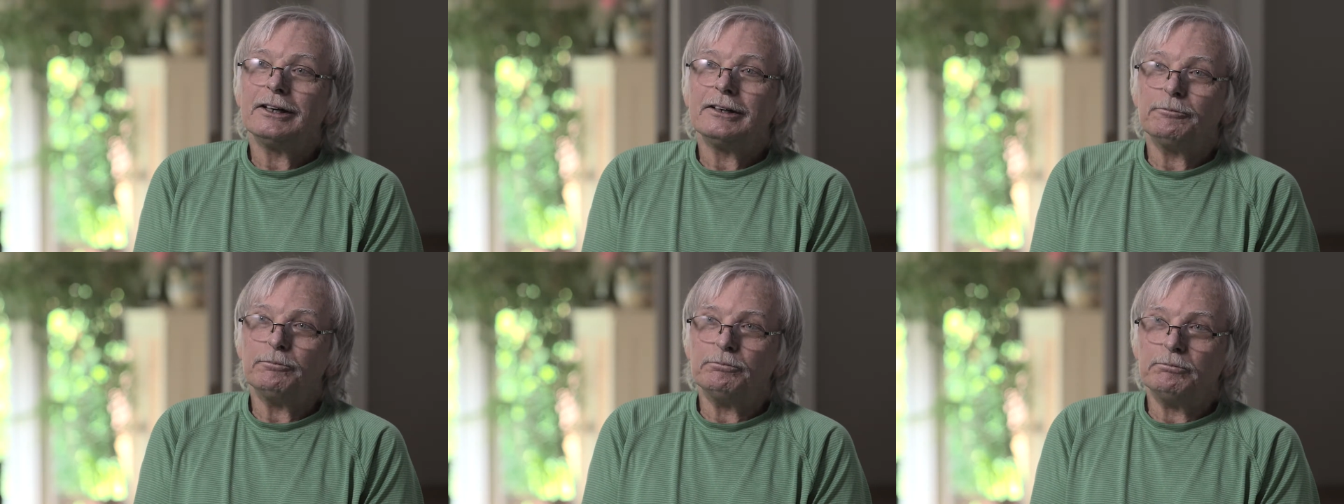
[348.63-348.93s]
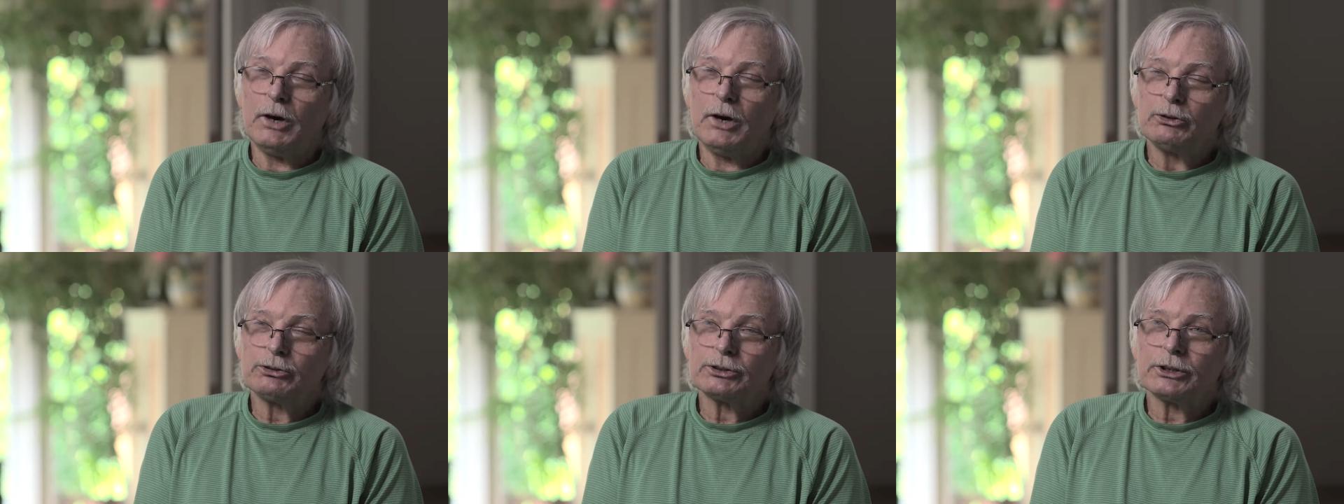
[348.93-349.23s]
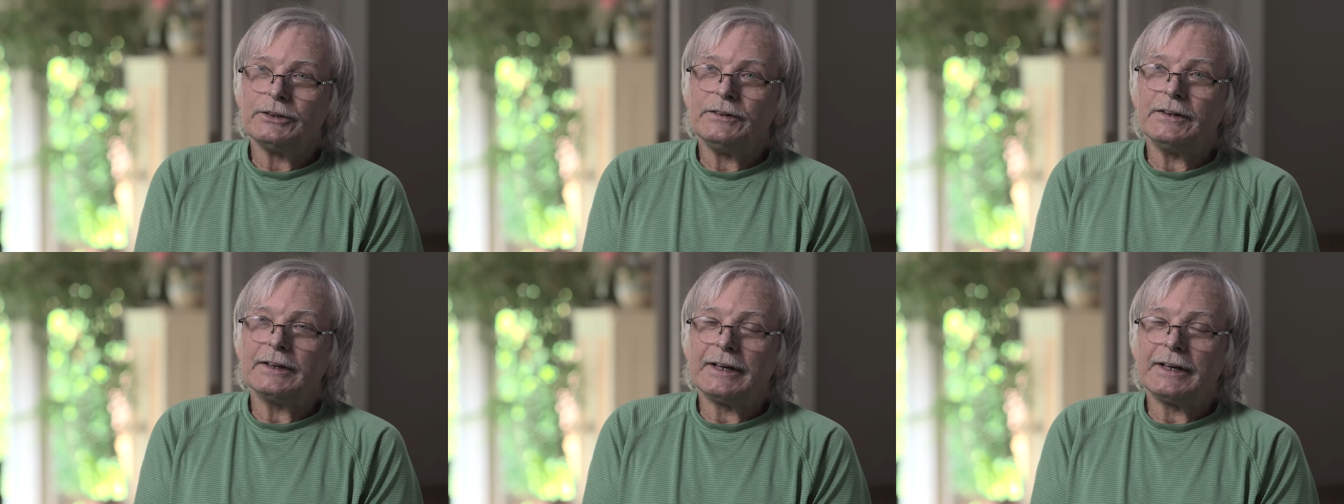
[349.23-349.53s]

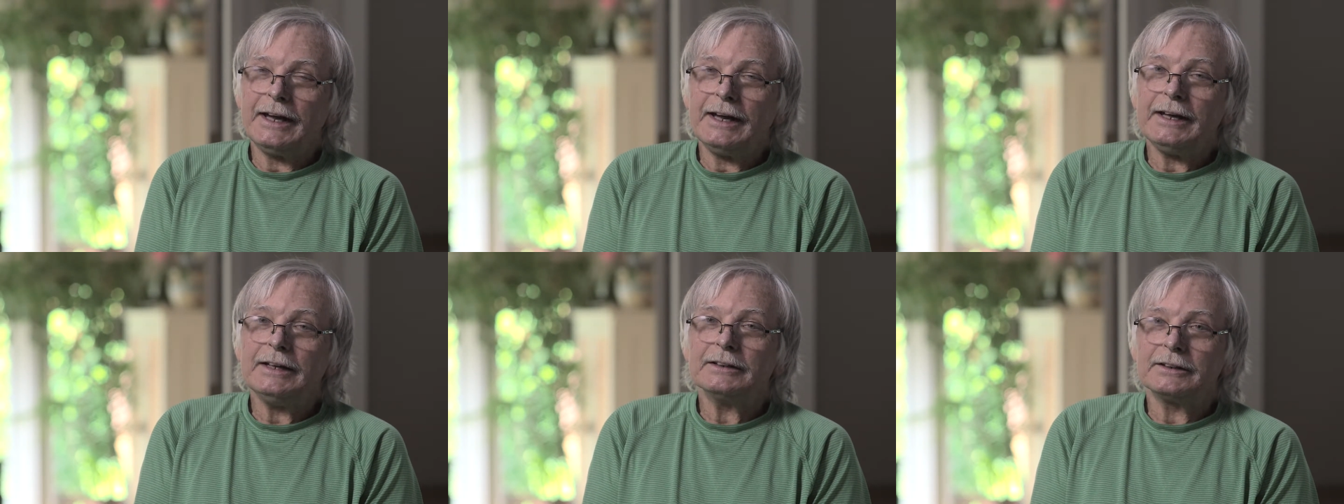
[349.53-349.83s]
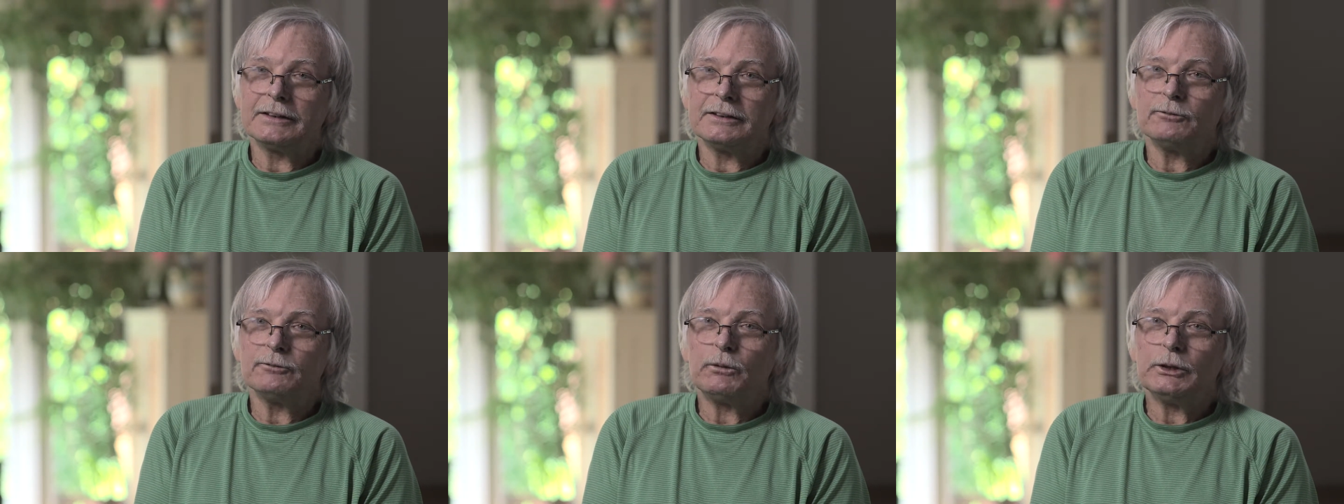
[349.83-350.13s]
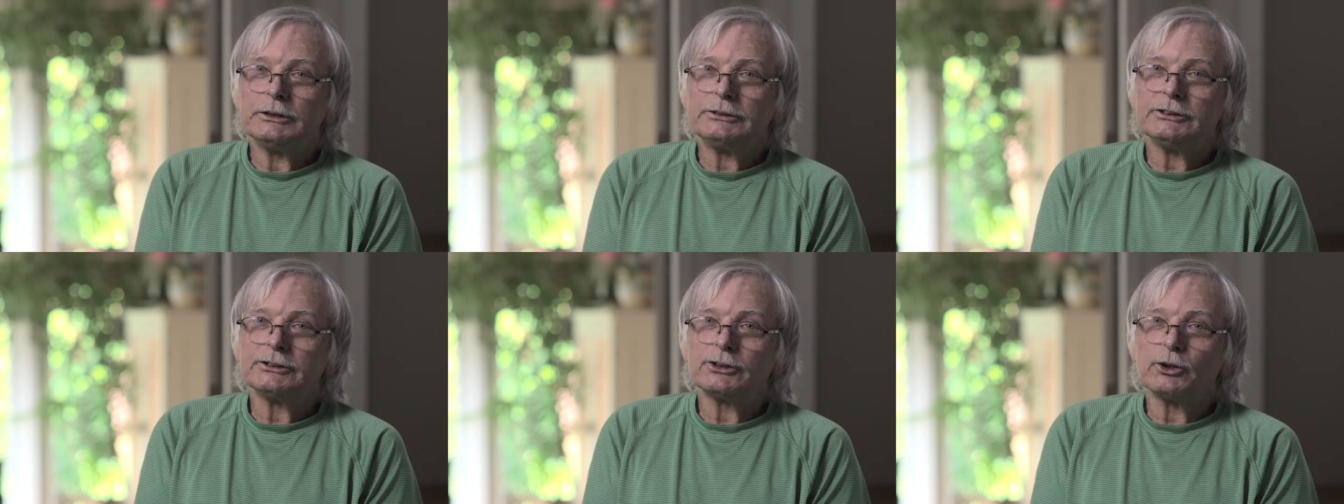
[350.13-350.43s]
mostly the kaolin,
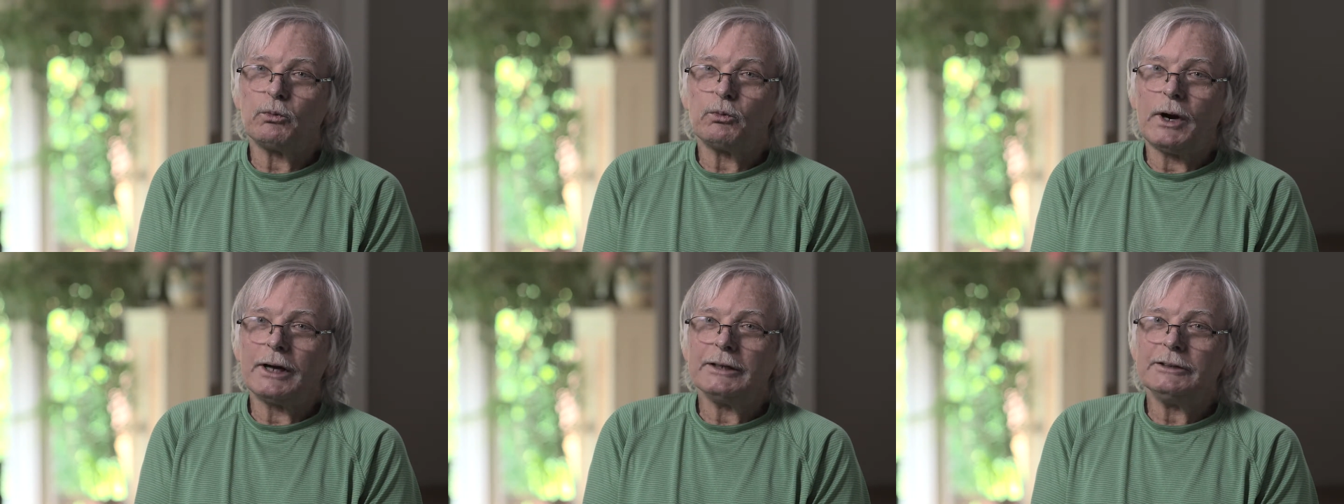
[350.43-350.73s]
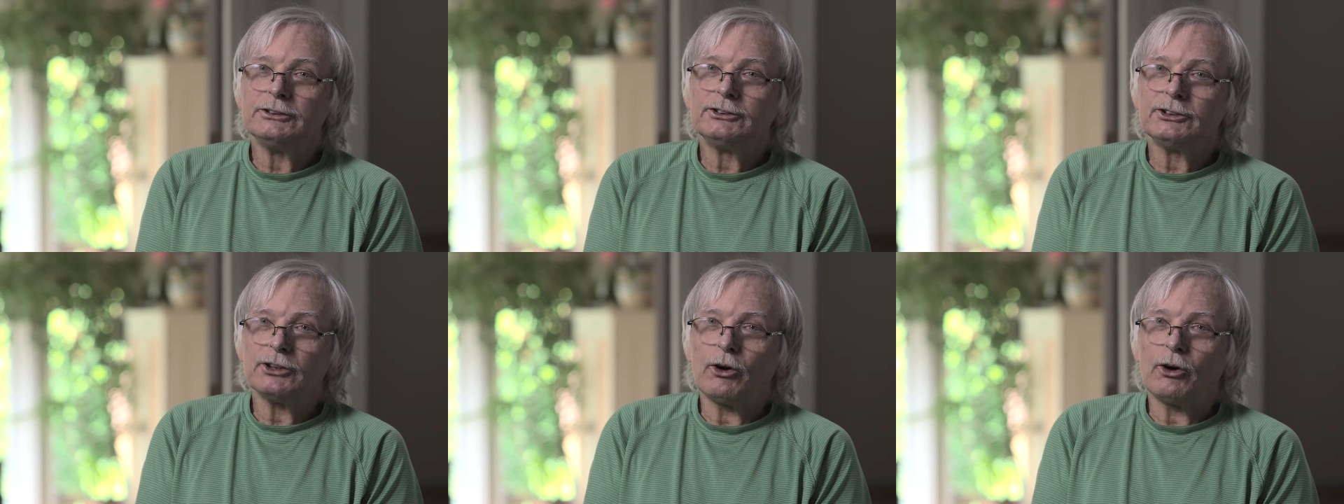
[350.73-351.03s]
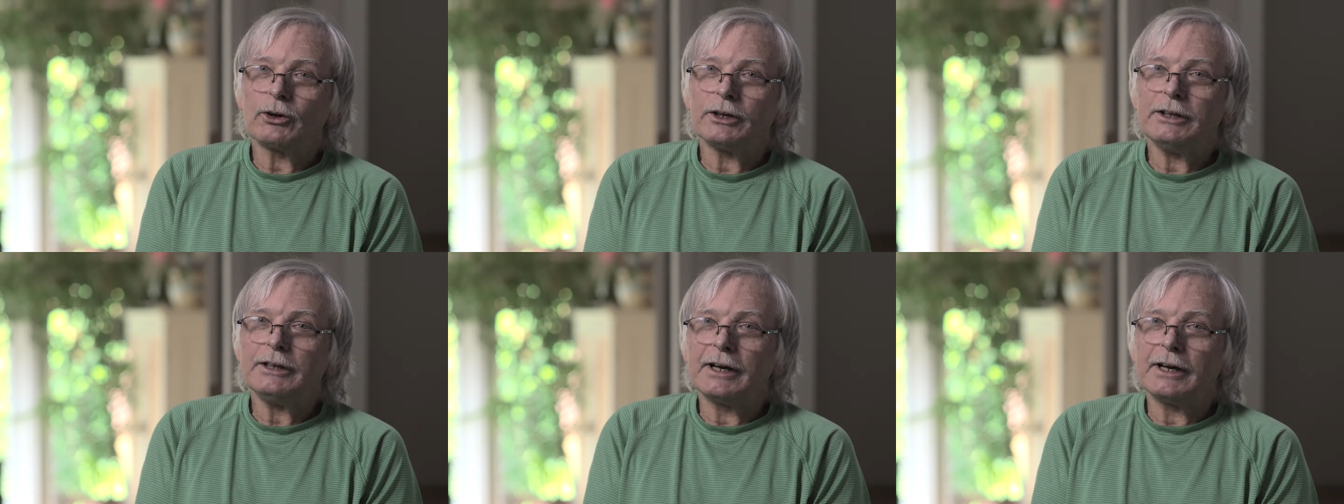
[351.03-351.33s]
which is a white
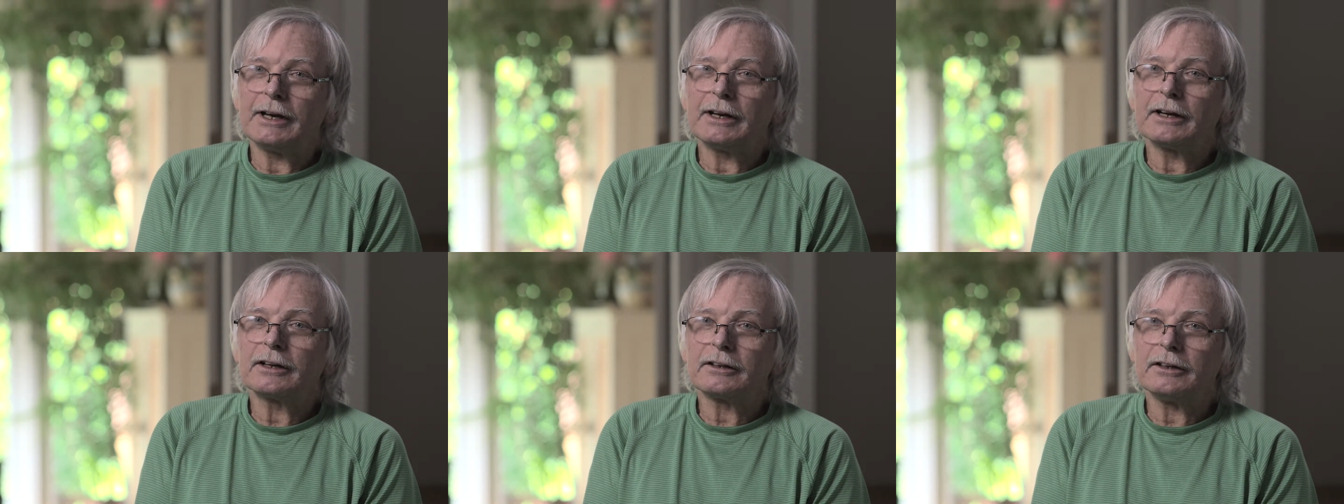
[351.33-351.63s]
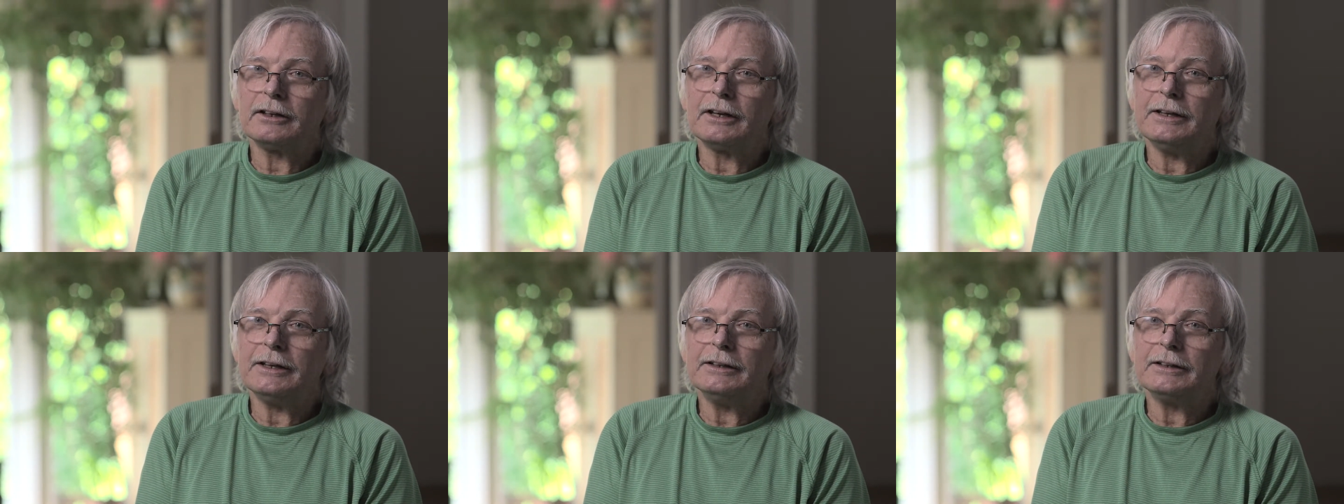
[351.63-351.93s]
chalky kind of clay